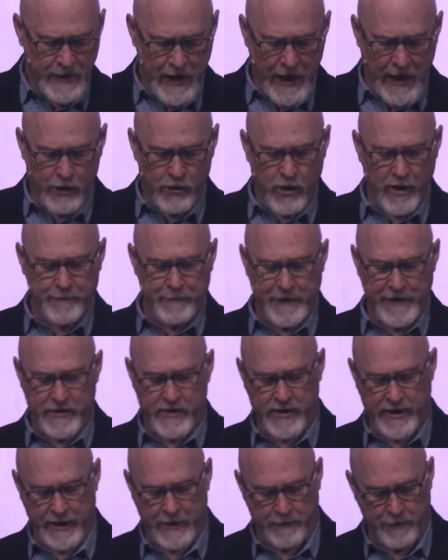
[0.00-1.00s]
Agrippa
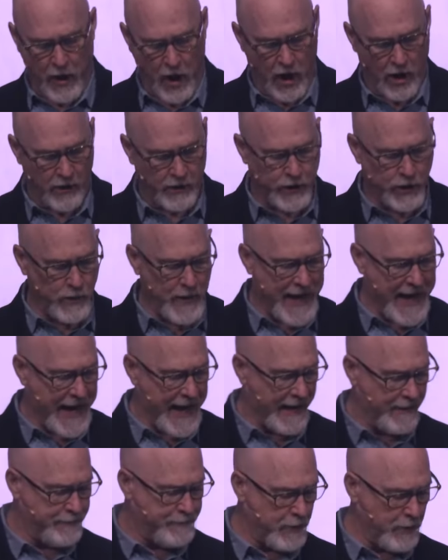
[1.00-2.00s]
said to Paul, You
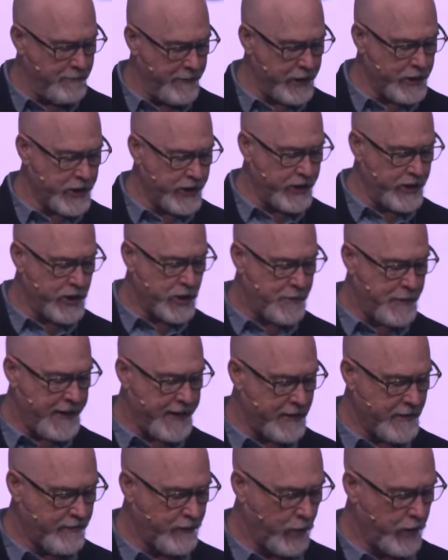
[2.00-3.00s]
have permission to
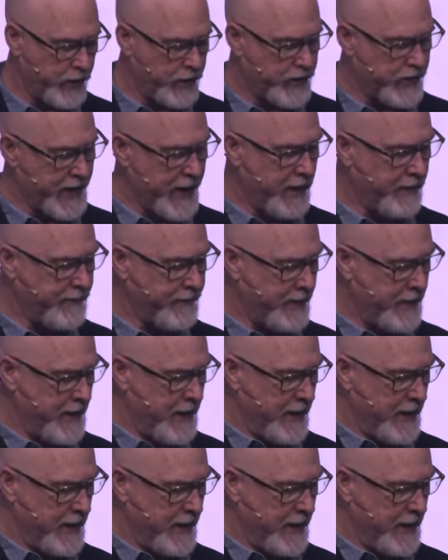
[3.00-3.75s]
speak for yourself.